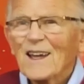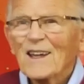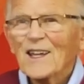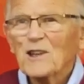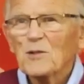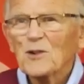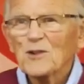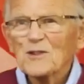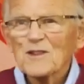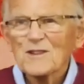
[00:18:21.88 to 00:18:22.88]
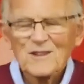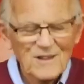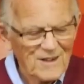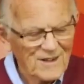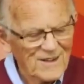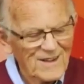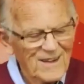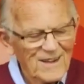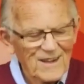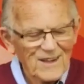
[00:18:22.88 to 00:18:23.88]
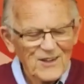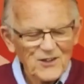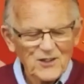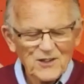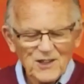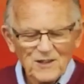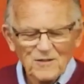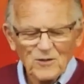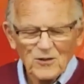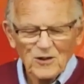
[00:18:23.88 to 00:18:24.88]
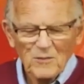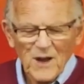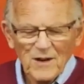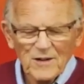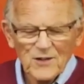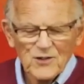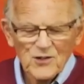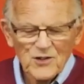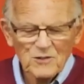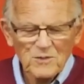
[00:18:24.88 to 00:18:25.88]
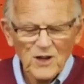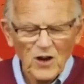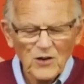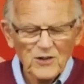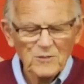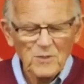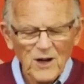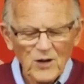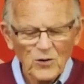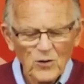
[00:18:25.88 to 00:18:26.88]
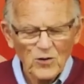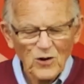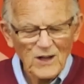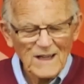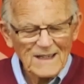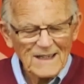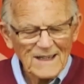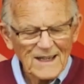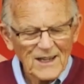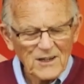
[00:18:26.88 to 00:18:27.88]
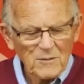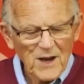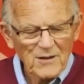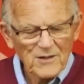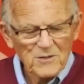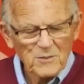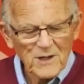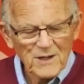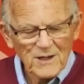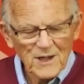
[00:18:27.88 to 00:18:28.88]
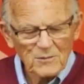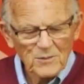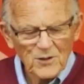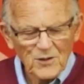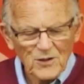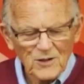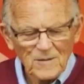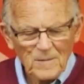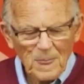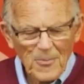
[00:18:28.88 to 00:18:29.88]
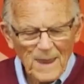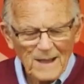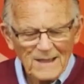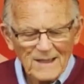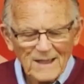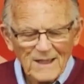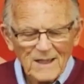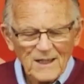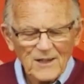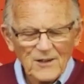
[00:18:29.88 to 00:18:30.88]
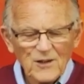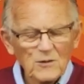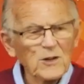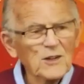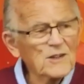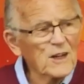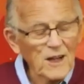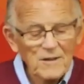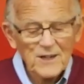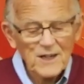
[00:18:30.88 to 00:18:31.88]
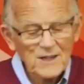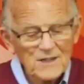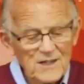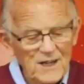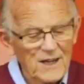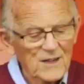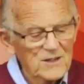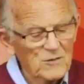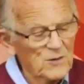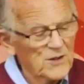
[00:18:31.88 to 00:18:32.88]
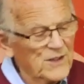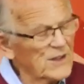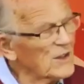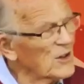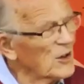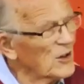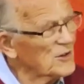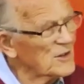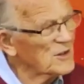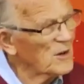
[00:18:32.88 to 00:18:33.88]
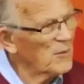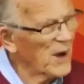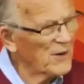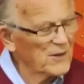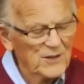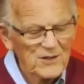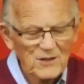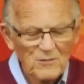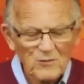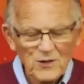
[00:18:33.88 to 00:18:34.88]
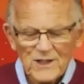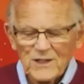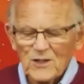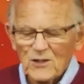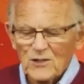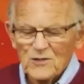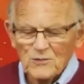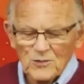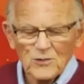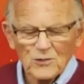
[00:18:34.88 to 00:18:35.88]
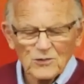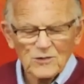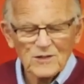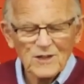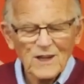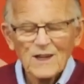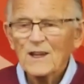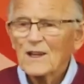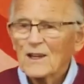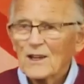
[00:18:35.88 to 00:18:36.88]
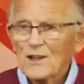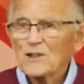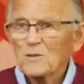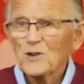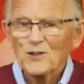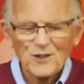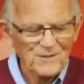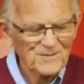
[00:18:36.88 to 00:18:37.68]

Hebrews 13:4, marriage should be honored by all and the marriage bed kept pure. In other words, loving sex within God's marriage, within God's rules, is pure.